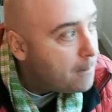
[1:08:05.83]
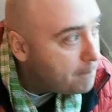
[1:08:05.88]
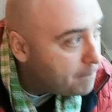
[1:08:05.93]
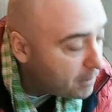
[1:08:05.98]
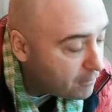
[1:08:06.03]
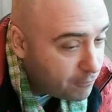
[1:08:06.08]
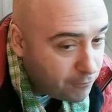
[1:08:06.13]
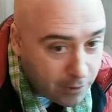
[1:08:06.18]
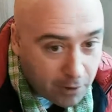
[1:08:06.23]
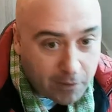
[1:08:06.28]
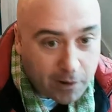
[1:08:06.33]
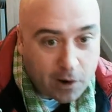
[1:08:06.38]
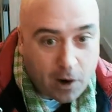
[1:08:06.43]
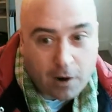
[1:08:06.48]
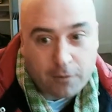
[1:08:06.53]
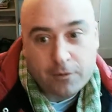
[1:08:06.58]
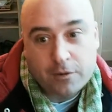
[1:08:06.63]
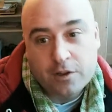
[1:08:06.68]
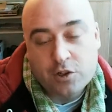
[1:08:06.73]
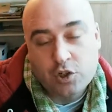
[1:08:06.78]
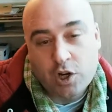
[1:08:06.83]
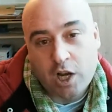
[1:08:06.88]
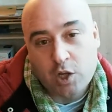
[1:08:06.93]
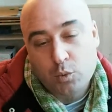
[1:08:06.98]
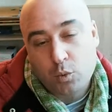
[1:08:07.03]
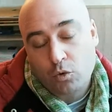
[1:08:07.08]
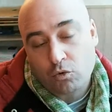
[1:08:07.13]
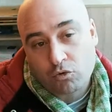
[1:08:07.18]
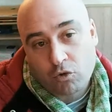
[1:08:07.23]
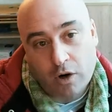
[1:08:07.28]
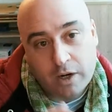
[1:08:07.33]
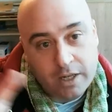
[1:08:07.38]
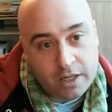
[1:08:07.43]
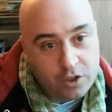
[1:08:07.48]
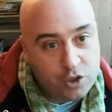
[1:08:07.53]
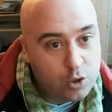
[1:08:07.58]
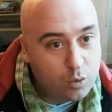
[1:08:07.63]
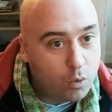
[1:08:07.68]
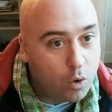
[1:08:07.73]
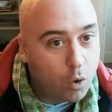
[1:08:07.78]
But very often, these guys will run
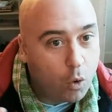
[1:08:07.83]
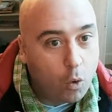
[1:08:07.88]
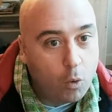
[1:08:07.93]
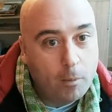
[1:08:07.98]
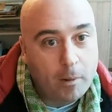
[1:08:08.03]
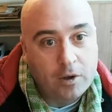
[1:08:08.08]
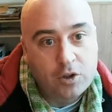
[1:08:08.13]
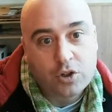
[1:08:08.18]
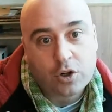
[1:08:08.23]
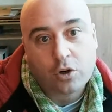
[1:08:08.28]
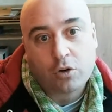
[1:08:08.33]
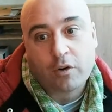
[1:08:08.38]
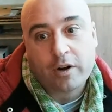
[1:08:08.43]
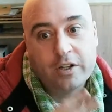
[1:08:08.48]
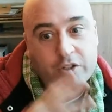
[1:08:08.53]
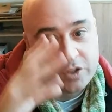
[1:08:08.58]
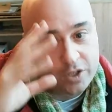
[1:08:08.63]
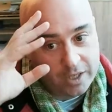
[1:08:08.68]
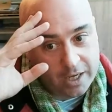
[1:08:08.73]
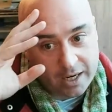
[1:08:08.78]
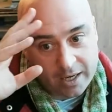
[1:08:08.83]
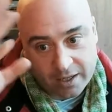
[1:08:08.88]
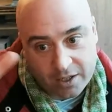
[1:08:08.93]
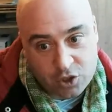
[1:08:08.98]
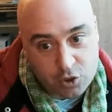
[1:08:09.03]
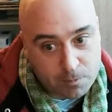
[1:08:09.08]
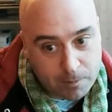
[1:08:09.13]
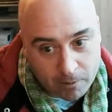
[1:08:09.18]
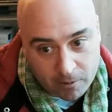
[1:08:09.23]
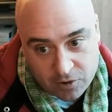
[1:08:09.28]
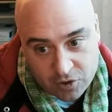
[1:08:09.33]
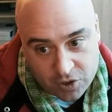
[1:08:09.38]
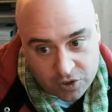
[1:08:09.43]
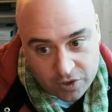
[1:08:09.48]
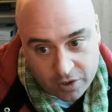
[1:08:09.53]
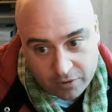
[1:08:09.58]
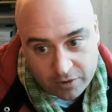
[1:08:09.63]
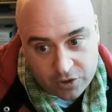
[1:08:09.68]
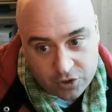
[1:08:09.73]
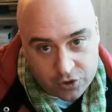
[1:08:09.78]
into a whole bunch of crazy kind of conspiracy
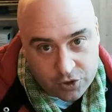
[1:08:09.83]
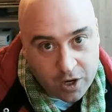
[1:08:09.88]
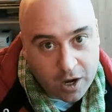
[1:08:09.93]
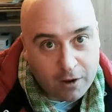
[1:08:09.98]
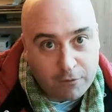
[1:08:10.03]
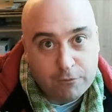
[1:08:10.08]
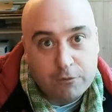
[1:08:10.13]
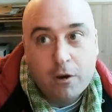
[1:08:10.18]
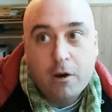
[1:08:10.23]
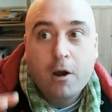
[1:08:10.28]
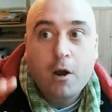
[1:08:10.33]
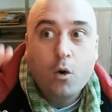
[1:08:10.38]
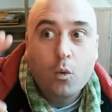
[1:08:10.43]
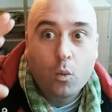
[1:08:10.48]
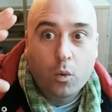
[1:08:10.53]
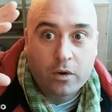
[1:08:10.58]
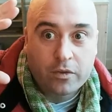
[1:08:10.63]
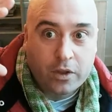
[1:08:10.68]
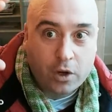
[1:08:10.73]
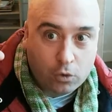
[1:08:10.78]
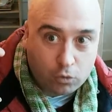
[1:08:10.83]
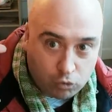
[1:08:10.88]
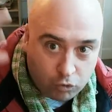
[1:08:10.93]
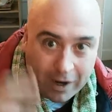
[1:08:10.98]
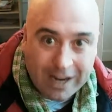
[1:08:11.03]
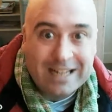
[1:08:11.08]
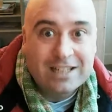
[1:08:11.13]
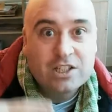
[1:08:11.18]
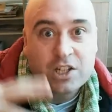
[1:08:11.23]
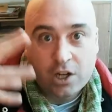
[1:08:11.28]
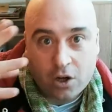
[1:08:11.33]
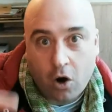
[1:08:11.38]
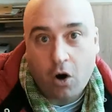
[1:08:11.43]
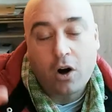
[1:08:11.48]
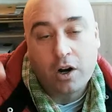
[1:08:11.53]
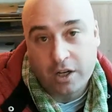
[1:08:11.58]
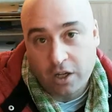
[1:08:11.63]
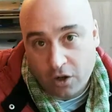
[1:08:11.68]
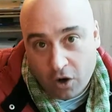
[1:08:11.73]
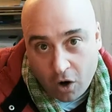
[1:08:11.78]
theory stuff where they're ranting
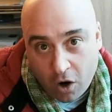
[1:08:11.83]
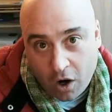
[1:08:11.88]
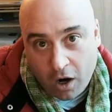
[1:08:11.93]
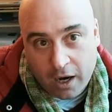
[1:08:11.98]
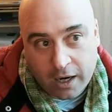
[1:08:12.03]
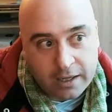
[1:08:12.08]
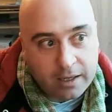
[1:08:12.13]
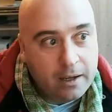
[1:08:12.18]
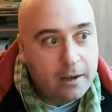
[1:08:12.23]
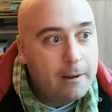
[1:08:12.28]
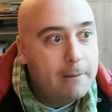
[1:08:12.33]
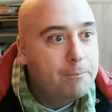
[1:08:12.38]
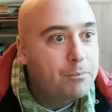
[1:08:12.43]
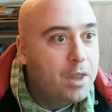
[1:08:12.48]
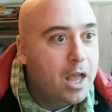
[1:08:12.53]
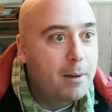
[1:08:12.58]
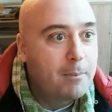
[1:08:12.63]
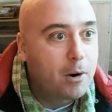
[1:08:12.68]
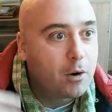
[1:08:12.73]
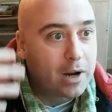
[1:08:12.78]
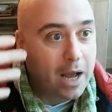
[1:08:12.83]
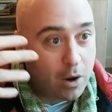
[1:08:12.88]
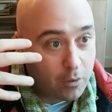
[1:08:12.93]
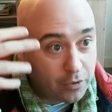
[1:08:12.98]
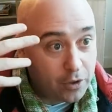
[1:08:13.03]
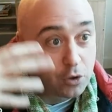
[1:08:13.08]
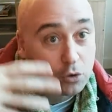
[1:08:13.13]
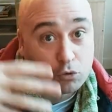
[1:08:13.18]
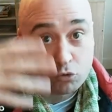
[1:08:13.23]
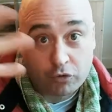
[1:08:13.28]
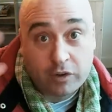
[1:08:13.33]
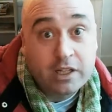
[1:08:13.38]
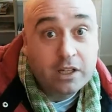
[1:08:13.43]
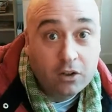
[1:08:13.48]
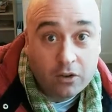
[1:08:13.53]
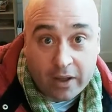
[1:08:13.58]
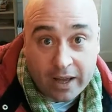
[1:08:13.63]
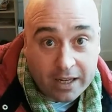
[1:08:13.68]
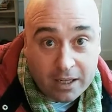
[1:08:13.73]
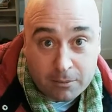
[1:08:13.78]
on and on about how their
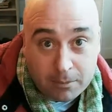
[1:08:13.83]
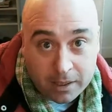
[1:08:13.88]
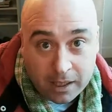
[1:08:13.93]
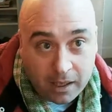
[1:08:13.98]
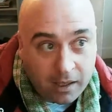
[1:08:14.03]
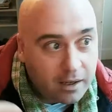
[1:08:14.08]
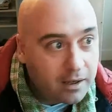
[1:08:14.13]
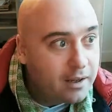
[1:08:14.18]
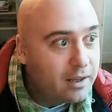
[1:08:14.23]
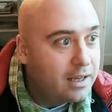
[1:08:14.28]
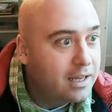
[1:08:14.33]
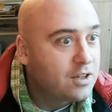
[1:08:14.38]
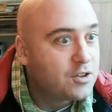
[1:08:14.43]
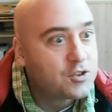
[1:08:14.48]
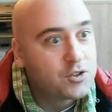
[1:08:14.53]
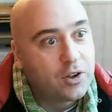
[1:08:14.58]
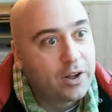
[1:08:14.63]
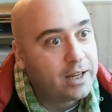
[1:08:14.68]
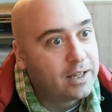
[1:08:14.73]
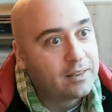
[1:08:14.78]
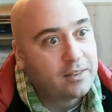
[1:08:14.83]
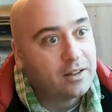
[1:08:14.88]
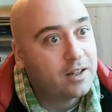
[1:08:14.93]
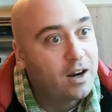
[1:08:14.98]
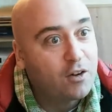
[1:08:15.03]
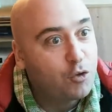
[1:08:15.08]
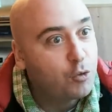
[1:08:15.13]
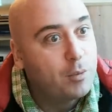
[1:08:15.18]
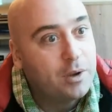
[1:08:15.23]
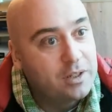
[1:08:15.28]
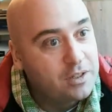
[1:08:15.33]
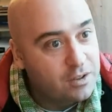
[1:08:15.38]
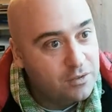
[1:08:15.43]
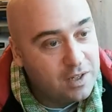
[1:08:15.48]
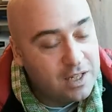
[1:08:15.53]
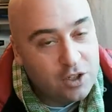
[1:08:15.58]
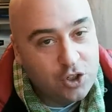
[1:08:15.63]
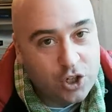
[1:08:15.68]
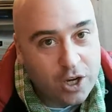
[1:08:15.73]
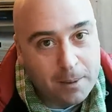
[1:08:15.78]
real enemy is like the government of
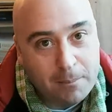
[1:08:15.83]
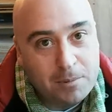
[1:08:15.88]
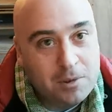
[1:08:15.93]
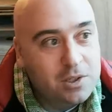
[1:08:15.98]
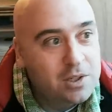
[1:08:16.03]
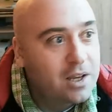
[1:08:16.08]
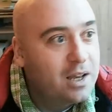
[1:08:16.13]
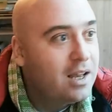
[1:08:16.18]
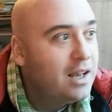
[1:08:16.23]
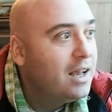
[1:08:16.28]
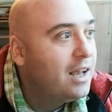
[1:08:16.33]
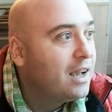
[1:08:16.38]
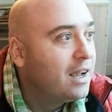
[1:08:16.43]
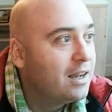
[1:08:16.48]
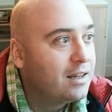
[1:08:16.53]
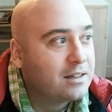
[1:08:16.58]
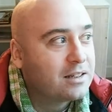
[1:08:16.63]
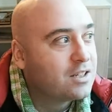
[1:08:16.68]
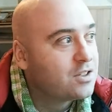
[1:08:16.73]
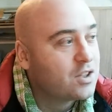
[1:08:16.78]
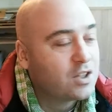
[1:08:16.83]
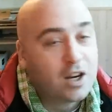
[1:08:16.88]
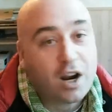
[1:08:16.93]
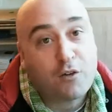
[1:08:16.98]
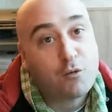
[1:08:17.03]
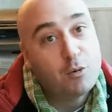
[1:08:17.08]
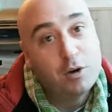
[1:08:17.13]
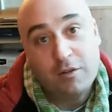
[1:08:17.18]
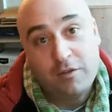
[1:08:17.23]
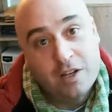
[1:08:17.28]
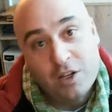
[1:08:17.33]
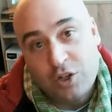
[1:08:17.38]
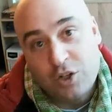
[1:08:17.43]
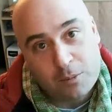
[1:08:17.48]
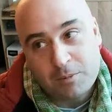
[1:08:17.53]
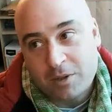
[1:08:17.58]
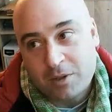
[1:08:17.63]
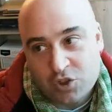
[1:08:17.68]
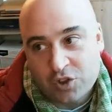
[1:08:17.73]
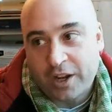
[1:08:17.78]
Egypt, because uh, the government of
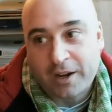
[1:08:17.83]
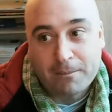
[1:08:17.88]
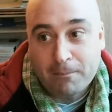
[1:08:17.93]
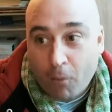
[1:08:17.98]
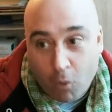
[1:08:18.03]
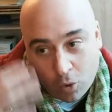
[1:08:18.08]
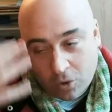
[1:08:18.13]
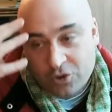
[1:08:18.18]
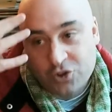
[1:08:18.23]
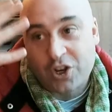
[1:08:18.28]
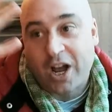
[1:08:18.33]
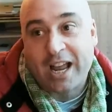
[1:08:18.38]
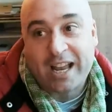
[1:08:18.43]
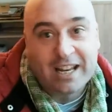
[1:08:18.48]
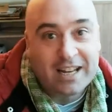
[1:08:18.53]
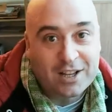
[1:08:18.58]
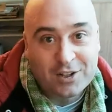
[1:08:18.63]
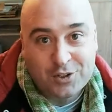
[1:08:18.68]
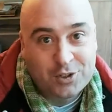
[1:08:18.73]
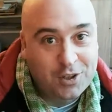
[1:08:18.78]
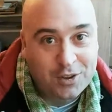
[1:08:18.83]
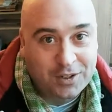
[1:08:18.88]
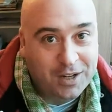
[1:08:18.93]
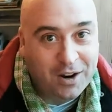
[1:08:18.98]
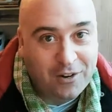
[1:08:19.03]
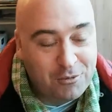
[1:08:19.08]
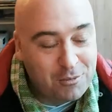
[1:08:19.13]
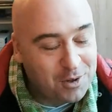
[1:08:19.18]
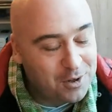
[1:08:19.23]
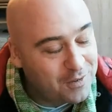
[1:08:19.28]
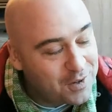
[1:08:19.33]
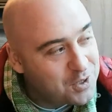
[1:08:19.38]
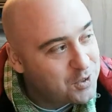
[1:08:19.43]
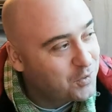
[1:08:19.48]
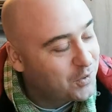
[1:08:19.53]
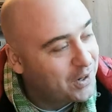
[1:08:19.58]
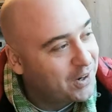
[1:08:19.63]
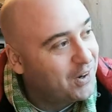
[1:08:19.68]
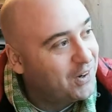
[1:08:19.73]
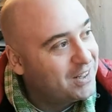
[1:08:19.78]
Egypt is like more Zionist than the government of
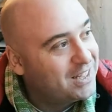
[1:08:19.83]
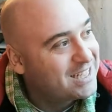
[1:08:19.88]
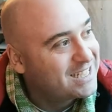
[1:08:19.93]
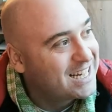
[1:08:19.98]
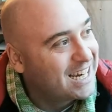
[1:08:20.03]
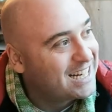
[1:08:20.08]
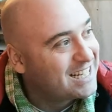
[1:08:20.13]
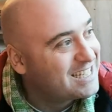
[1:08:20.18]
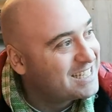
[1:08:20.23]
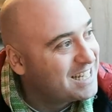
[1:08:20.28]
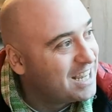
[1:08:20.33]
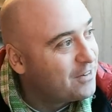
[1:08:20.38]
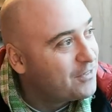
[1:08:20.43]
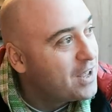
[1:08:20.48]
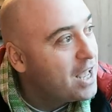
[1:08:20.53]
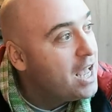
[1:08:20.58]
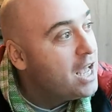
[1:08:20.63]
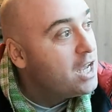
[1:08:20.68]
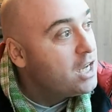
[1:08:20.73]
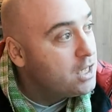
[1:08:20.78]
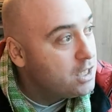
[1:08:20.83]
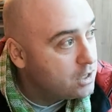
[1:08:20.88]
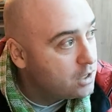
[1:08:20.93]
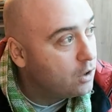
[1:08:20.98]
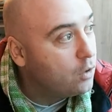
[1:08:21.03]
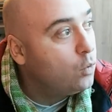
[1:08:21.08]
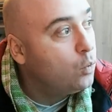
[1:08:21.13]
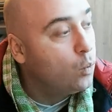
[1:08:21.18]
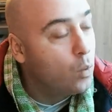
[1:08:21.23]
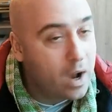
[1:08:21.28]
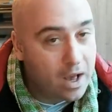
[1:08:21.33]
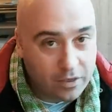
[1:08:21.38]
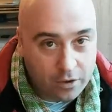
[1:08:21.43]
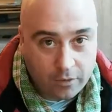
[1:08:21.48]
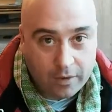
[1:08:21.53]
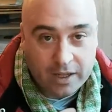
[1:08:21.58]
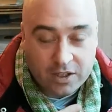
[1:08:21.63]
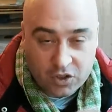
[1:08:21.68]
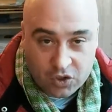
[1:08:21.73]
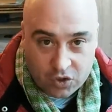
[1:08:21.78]
Israel and this kind of stuff. You know,
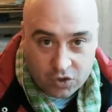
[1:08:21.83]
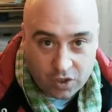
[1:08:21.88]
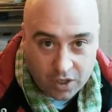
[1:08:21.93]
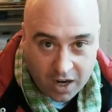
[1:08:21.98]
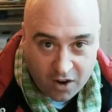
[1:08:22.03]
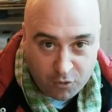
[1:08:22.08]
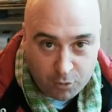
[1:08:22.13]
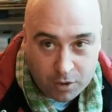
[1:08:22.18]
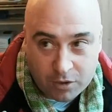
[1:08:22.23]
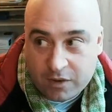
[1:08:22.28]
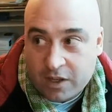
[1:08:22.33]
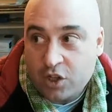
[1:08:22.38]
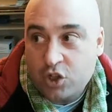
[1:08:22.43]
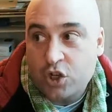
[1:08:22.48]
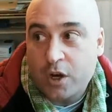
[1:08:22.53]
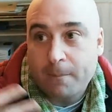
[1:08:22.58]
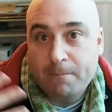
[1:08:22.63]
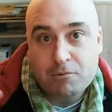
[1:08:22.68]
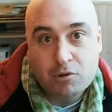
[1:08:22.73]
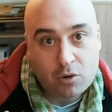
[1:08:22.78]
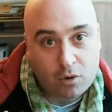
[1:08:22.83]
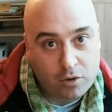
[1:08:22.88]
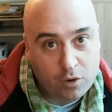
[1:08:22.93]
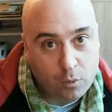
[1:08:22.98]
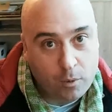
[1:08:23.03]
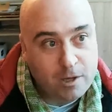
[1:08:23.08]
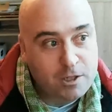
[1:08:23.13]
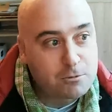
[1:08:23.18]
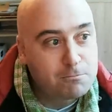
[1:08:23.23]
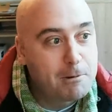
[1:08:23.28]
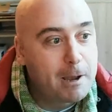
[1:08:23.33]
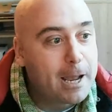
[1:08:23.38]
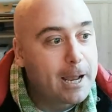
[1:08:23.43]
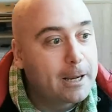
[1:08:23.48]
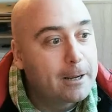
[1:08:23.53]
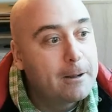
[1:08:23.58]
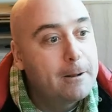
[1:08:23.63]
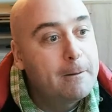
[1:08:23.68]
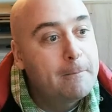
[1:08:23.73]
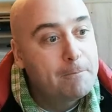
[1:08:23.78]
whether it's the government of Egypt or the West
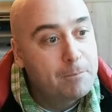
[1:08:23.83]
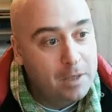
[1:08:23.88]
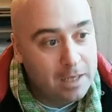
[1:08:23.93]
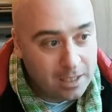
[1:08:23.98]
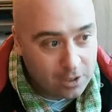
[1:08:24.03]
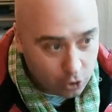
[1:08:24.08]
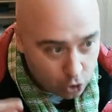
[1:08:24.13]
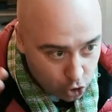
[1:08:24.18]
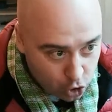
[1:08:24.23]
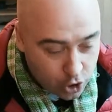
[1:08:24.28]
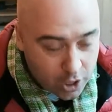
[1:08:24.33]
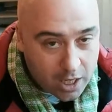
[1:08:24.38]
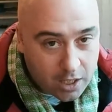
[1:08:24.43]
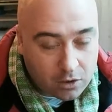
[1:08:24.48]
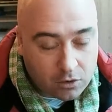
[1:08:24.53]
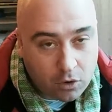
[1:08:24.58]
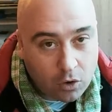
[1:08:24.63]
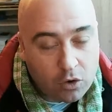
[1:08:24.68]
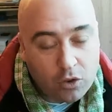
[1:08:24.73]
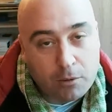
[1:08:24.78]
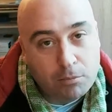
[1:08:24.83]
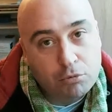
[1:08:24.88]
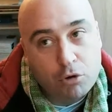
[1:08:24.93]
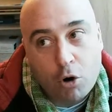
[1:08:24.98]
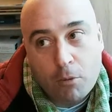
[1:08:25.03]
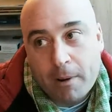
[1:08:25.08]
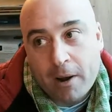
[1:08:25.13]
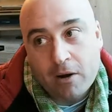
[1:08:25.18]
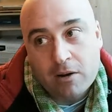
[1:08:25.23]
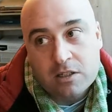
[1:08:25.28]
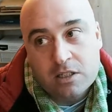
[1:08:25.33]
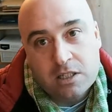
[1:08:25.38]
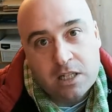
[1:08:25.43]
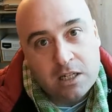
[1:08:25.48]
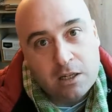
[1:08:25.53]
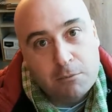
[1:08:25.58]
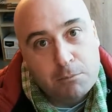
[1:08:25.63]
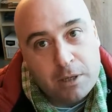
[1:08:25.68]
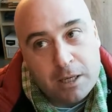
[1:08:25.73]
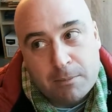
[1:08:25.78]
Bank, in general, the pro
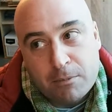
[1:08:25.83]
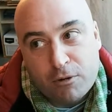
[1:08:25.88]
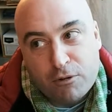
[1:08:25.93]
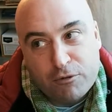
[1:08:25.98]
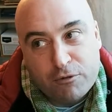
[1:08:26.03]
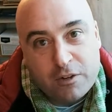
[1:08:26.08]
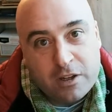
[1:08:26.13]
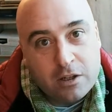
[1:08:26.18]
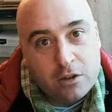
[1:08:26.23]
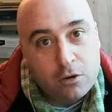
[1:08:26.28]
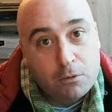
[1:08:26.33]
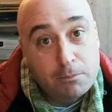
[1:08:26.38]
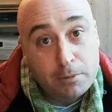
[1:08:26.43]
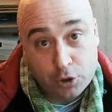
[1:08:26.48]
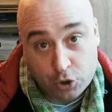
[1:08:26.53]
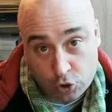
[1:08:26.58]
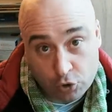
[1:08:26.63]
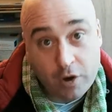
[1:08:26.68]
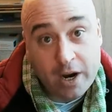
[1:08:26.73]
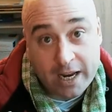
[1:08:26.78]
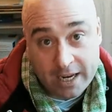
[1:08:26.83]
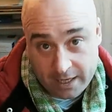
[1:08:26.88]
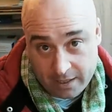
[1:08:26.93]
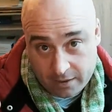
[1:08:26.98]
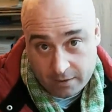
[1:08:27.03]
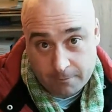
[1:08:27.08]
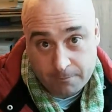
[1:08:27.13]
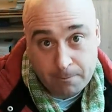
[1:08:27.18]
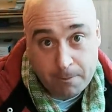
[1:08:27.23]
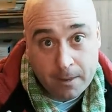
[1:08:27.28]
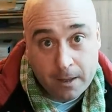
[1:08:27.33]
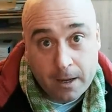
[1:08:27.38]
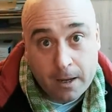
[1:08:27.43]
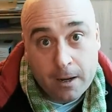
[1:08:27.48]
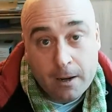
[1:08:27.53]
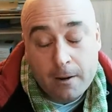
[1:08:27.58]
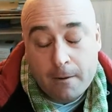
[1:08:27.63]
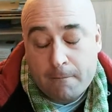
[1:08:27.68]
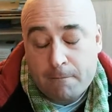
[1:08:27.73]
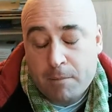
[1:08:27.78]
Palestinian people feel betrayed
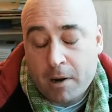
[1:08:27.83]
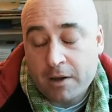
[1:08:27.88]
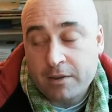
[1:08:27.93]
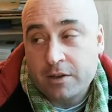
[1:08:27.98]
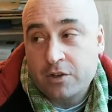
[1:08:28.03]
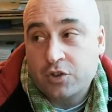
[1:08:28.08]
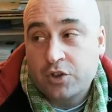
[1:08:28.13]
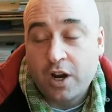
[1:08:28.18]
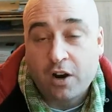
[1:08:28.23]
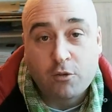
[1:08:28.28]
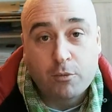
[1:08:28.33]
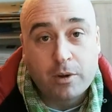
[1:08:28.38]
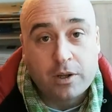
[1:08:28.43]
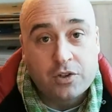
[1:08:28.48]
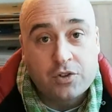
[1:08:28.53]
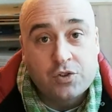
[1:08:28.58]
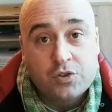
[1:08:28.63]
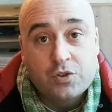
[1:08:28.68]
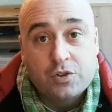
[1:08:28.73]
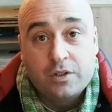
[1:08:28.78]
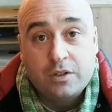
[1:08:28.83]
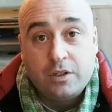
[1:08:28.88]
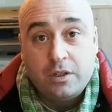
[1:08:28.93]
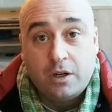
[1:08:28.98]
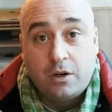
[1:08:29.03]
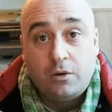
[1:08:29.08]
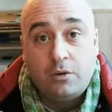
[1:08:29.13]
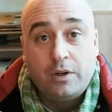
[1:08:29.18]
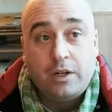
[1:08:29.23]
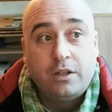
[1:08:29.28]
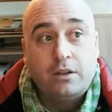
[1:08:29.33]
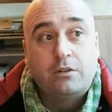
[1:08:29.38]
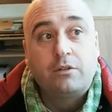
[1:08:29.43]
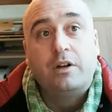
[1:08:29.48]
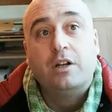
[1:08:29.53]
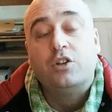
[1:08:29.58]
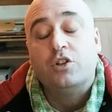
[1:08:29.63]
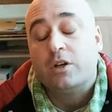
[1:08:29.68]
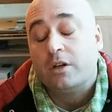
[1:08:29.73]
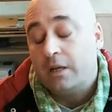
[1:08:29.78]
by these governments, you know, in the
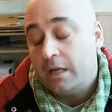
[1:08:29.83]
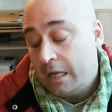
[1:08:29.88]
region.